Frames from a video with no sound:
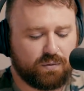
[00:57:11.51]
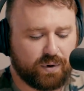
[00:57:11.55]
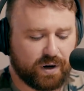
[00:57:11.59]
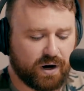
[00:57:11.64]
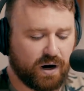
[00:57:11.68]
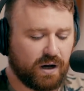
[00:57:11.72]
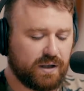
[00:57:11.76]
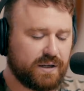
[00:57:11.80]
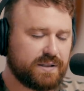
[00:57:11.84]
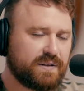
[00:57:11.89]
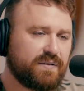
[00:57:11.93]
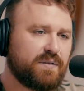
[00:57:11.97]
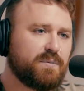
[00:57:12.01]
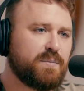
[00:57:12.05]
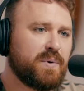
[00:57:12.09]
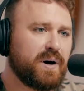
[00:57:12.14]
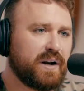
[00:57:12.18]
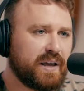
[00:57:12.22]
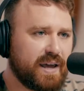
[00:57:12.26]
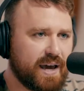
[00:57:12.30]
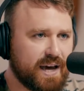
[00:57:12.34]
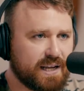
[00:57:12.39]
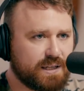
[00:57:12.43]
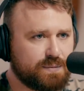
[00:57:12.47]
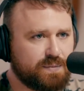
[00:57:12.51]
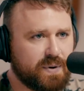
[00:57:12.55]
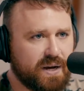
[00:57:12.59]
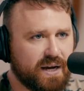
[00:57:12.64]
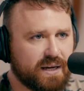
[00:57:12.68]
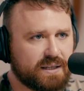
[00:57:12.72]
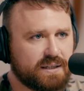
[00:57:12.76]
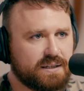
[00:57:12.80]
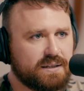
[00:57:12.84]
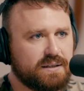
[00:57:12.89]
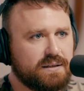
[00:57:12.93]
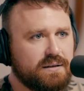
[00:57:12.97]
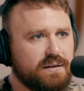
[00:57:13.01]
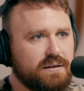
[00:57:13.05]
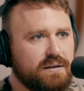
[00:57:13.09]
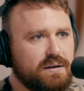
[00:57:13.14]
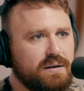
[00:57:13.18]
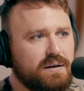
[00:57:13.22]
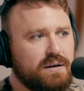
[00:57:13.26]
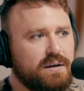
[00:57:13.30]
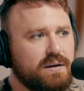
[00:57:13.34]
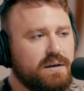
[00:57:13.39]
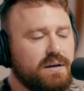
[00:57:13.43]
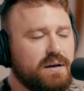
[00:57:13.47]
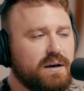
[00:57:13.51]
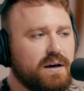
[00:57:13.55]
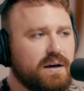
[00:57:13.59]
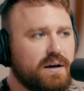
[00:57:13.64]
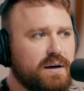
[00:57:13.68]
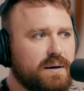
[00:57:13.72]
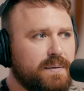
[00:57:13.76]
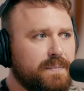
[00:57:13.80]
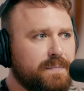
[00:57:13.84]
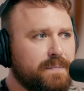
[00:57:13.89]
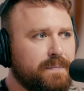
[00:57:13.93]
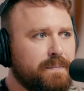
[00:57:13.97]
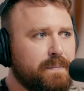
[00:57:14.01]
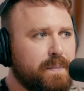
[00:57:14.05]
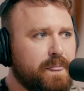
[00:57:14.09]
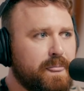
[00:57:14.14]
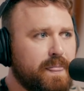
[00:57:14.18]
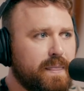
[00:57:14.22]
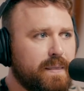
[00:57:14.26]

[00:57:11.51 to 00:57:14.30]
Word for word: regardless of the money aspect, um,